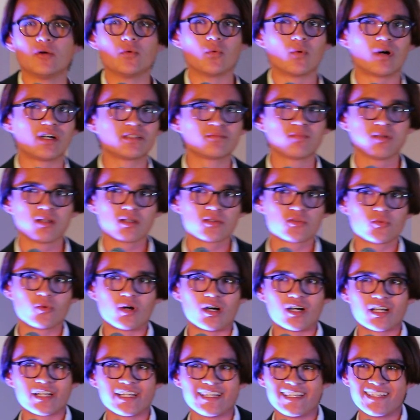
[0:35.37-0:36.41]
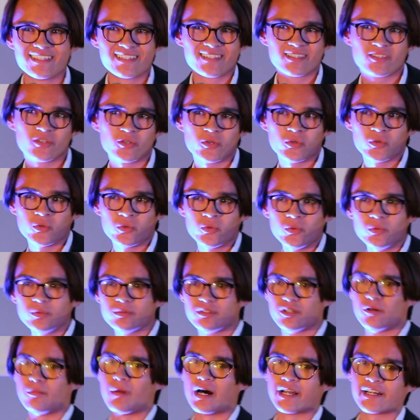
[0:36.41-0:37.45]
1 plus 1 is 2,
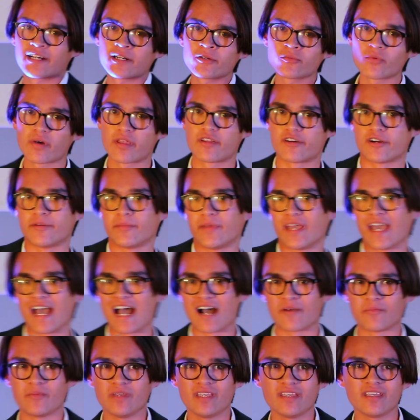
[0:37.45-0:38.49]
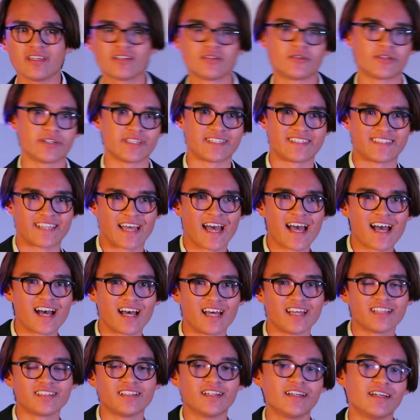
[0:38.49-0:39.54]
no matter whether I'm happy or
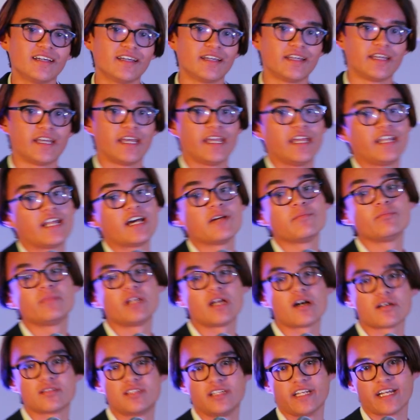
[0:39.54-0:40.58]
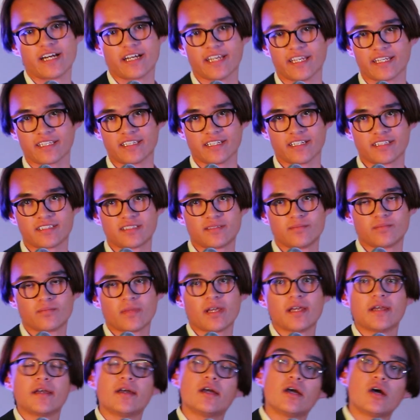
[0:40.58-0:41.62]
sad. And I'm not denying that.
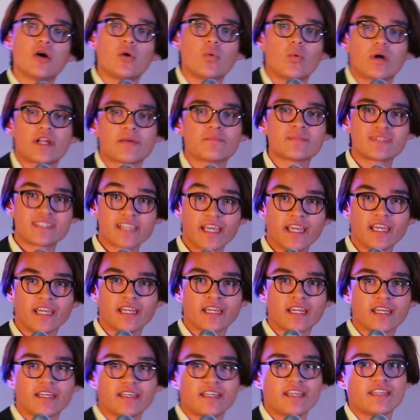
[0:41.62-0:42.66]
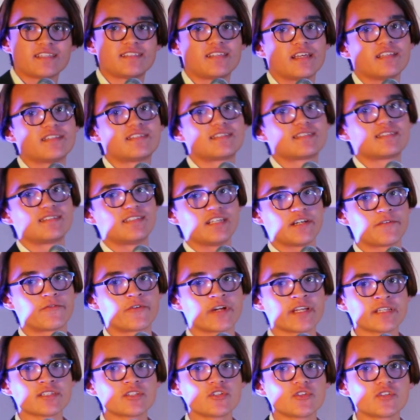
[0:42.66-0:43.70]
What I'm saying is that it's
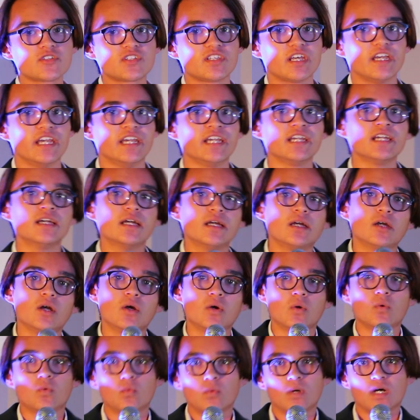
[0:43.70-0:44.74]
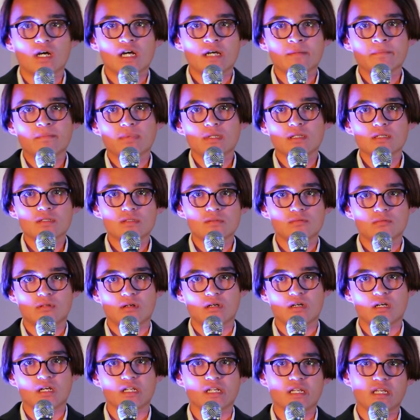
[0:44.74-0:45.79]
different to say 1 plus
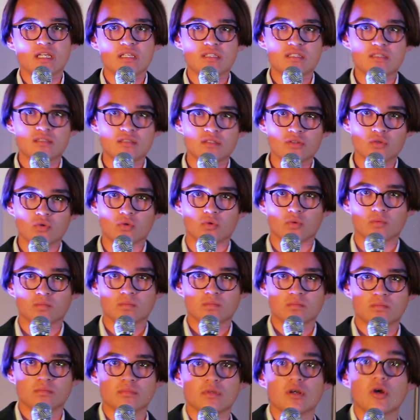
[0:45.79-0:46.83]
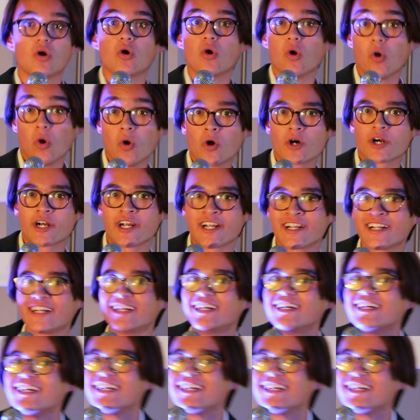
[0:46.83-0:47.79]
1 is 2. Or,